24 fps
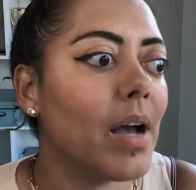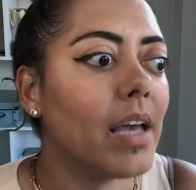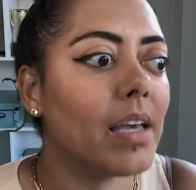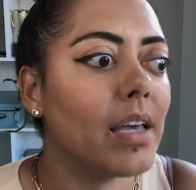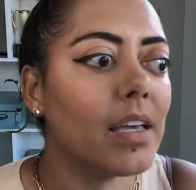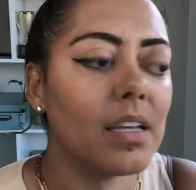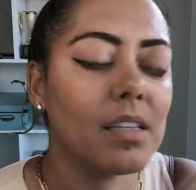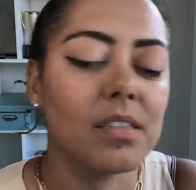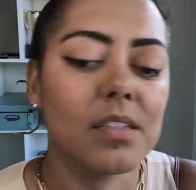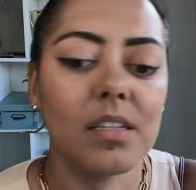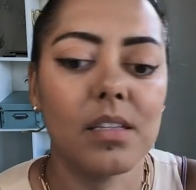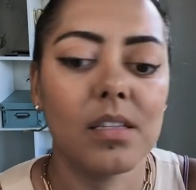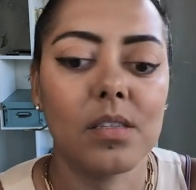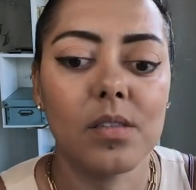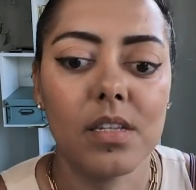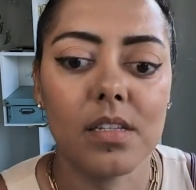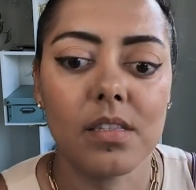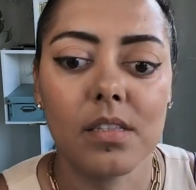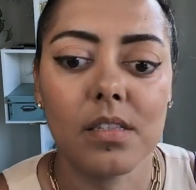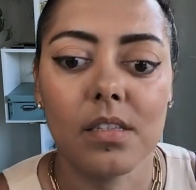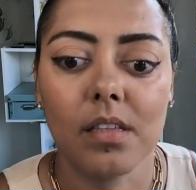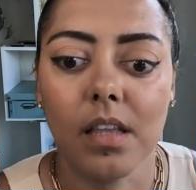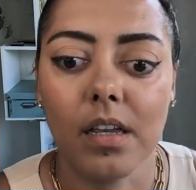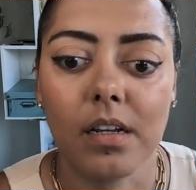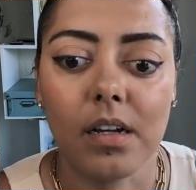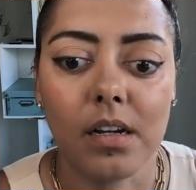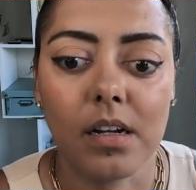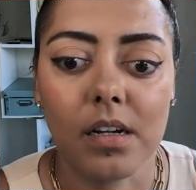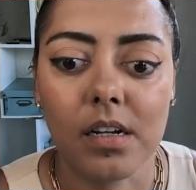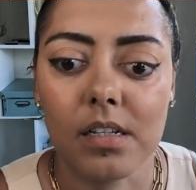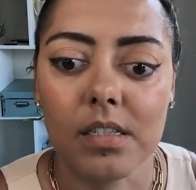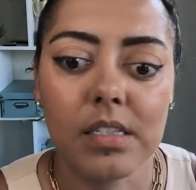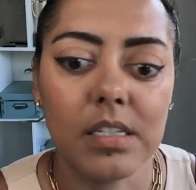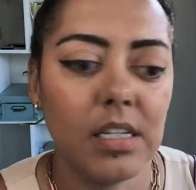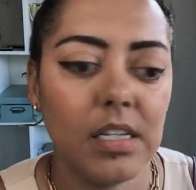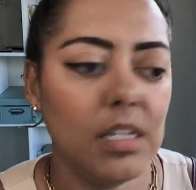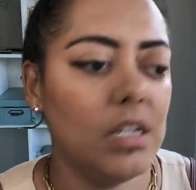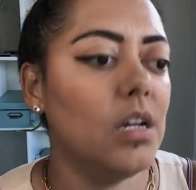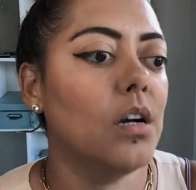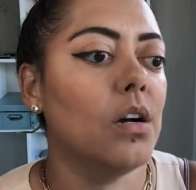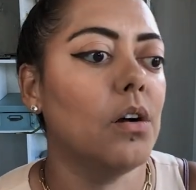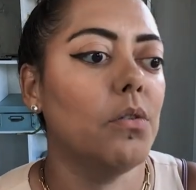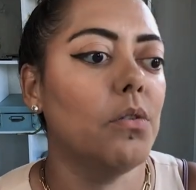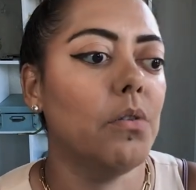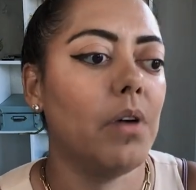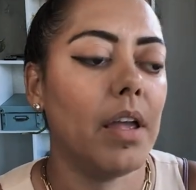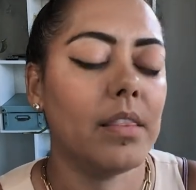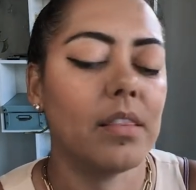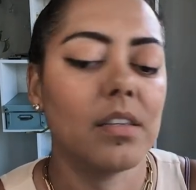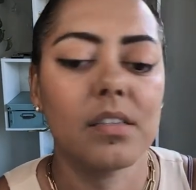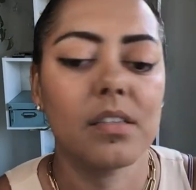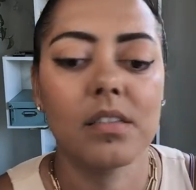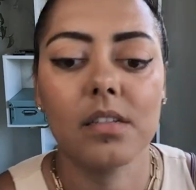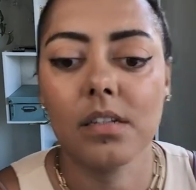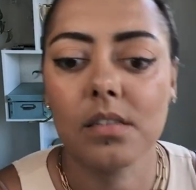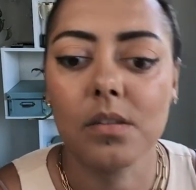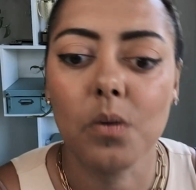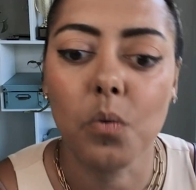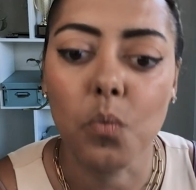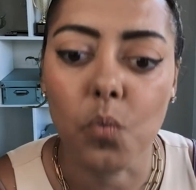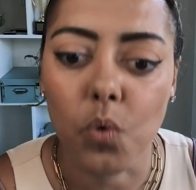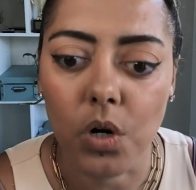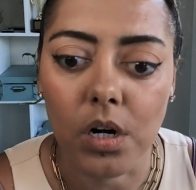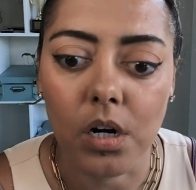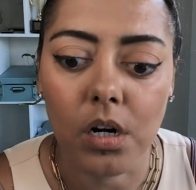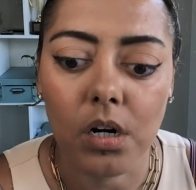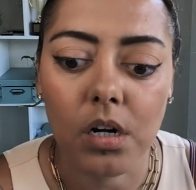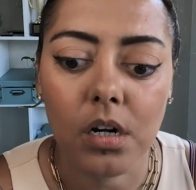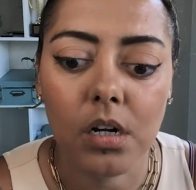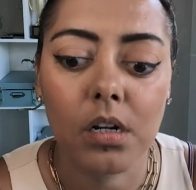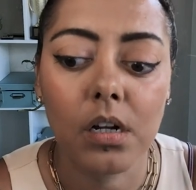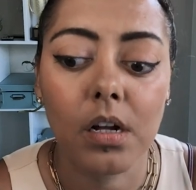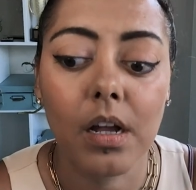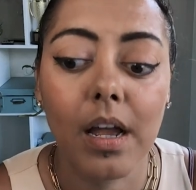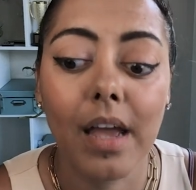I guess this is like a casino and this doesn't work.